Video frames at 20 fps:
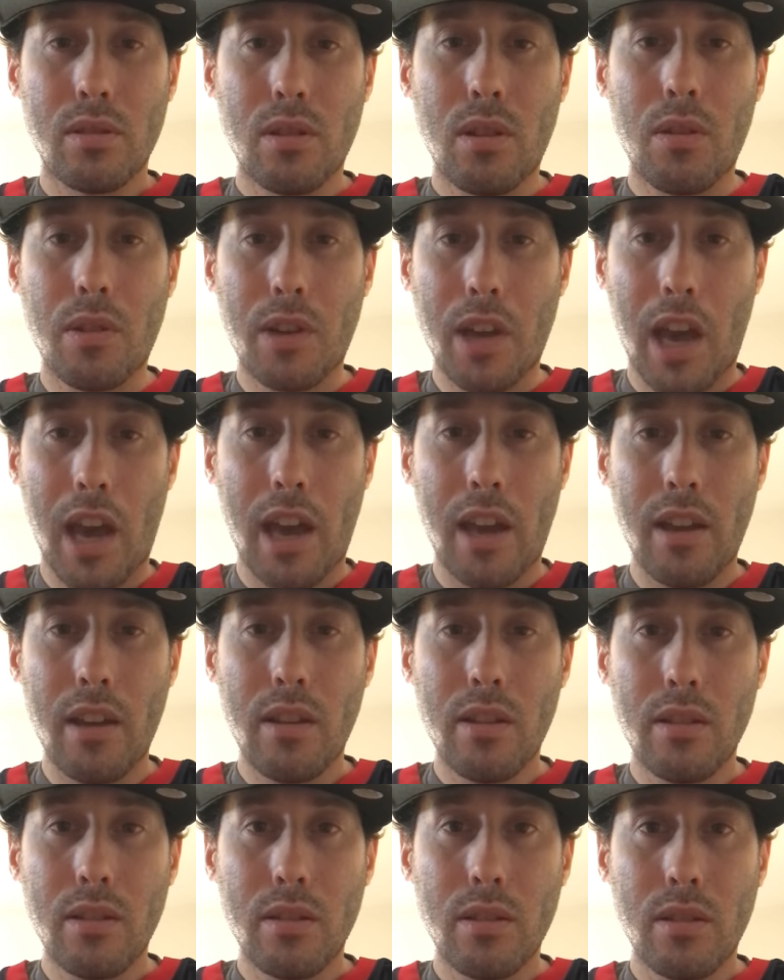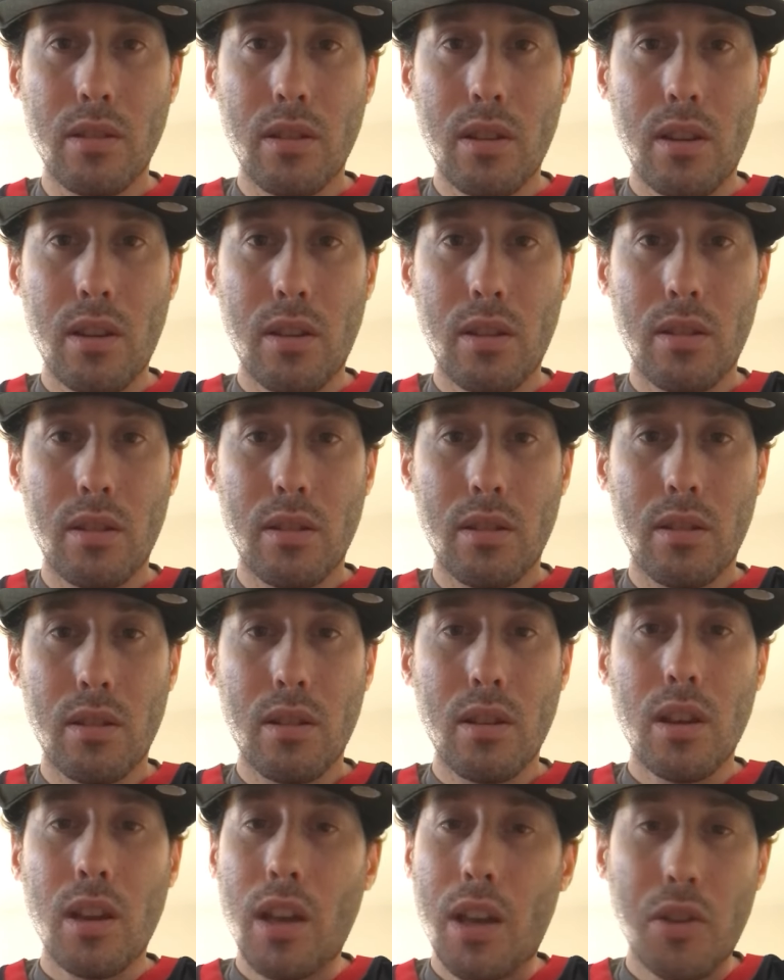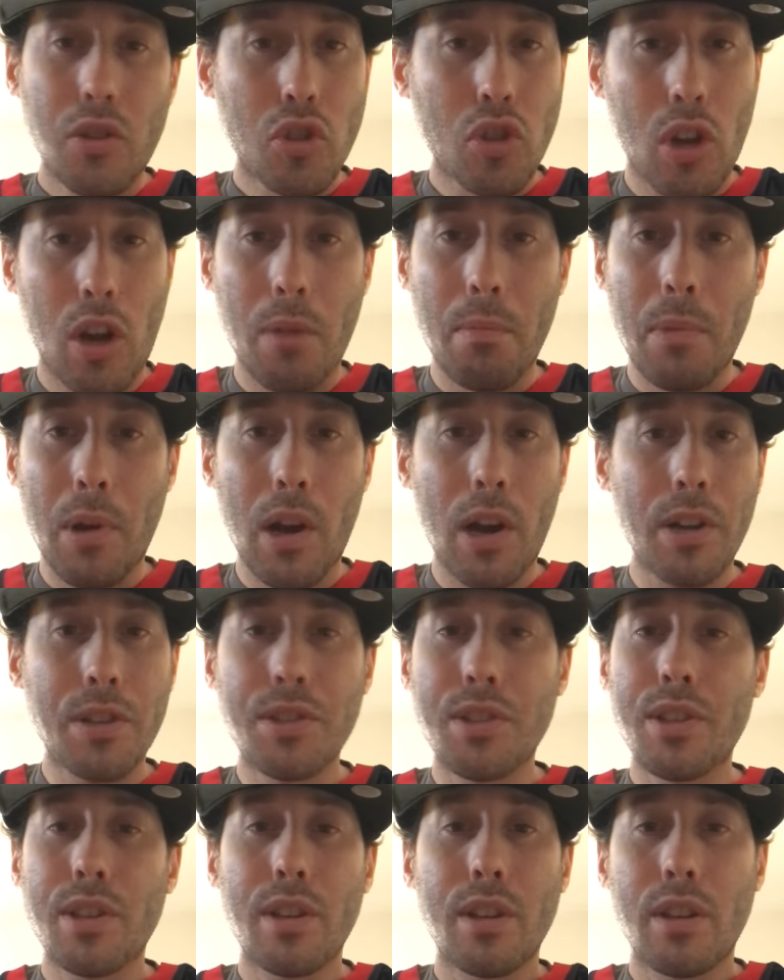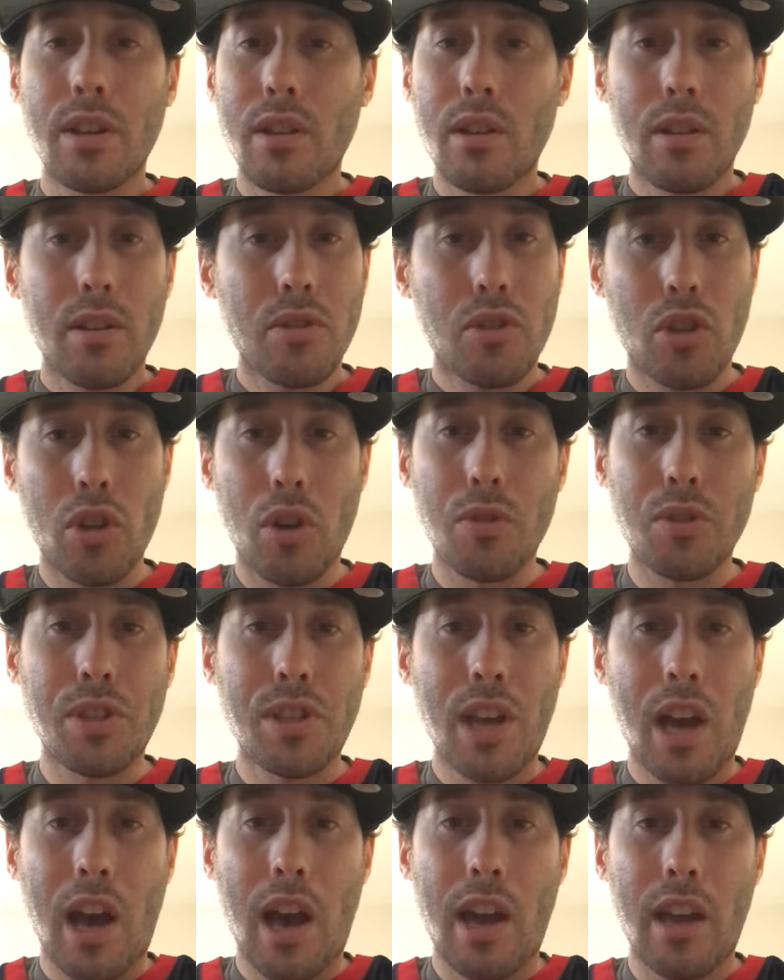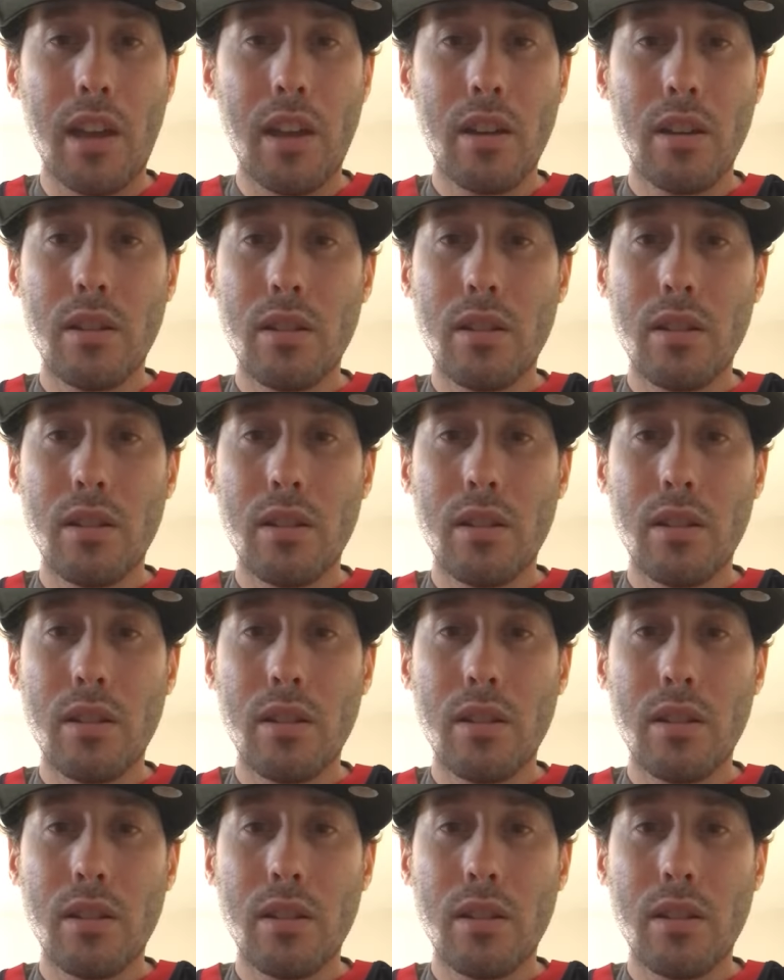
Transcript: Okay? Sean Marks, Joe Tsai,